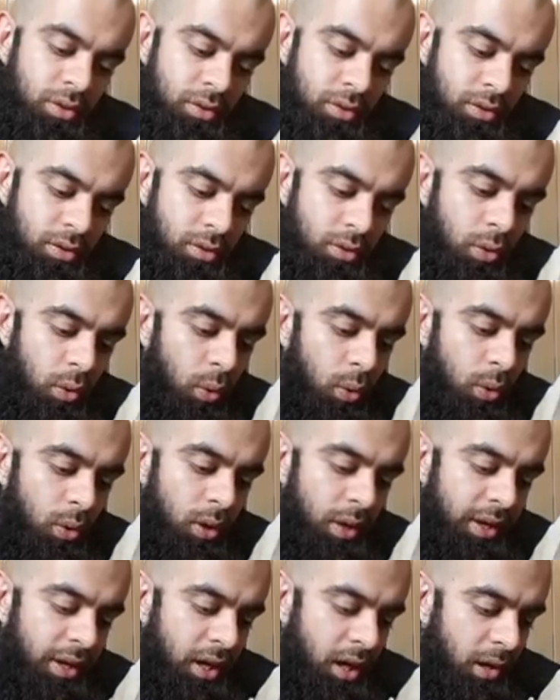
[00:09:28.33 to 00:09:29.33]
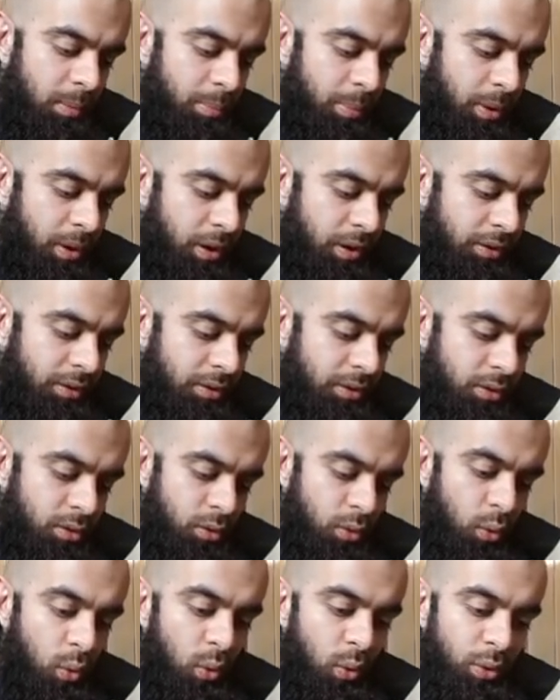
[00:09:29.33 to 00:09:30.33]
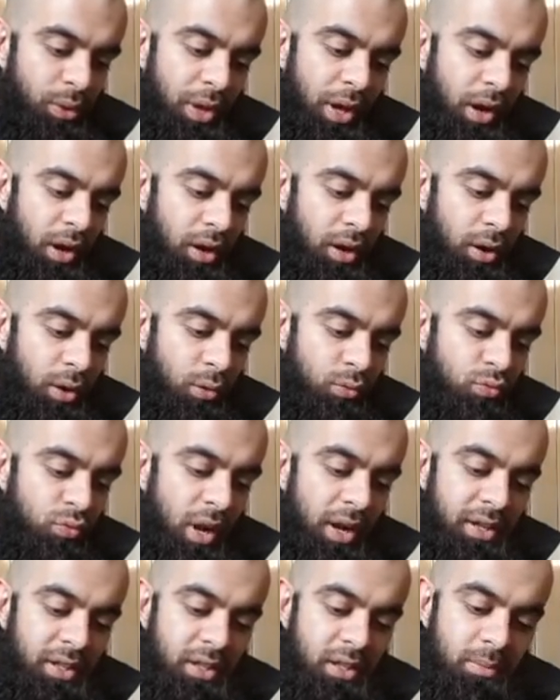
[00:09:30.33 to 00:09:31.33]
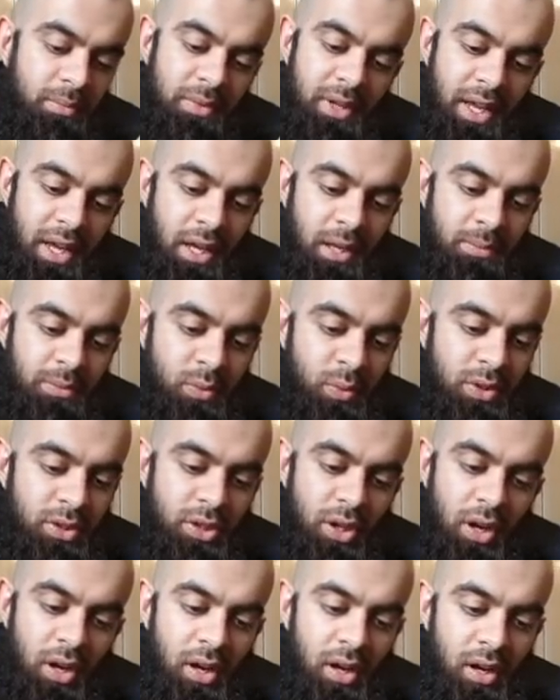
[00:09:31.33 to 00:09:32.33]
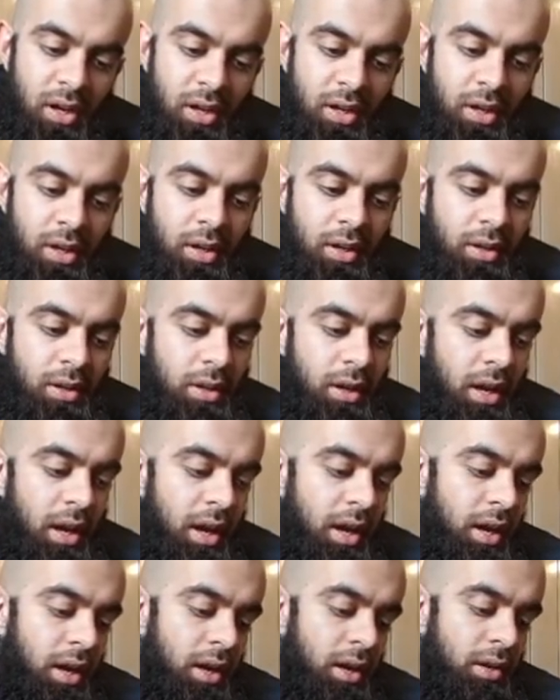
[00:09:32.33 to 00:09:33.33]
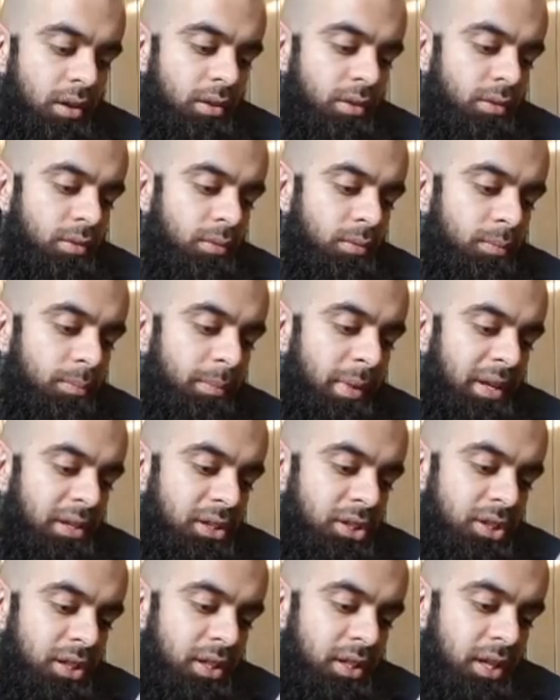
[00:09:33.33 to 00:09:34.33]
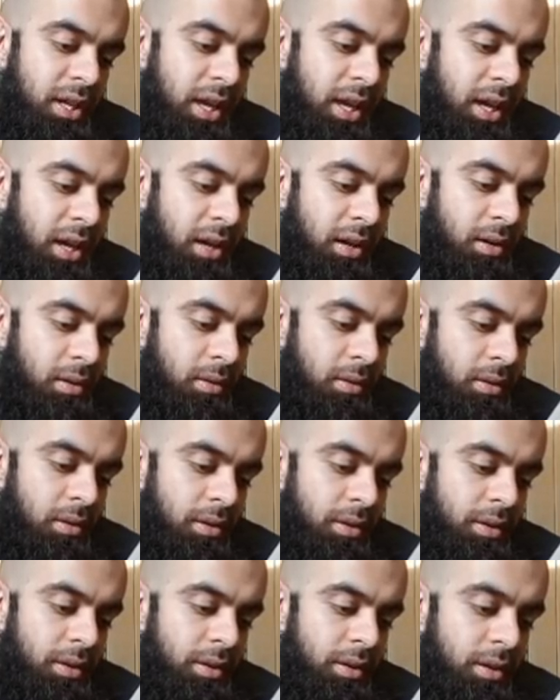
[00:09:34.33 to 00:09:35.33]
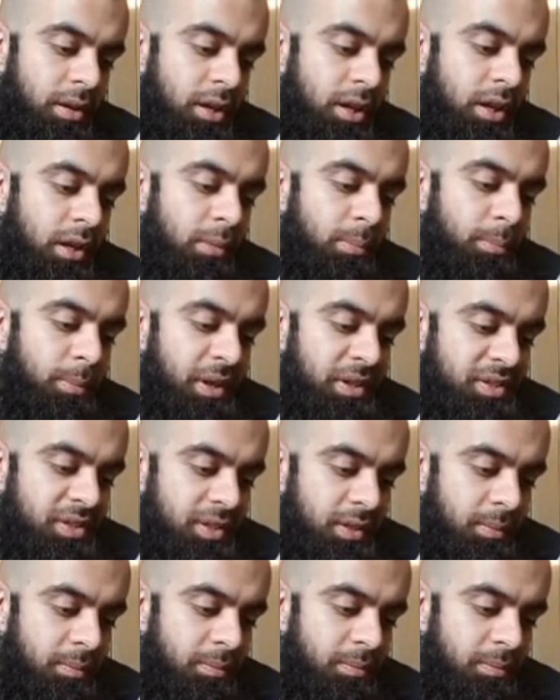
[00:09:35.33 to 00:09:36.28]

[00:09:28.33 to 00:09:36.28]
calling upon, or there are random names which are mentioned here. Basam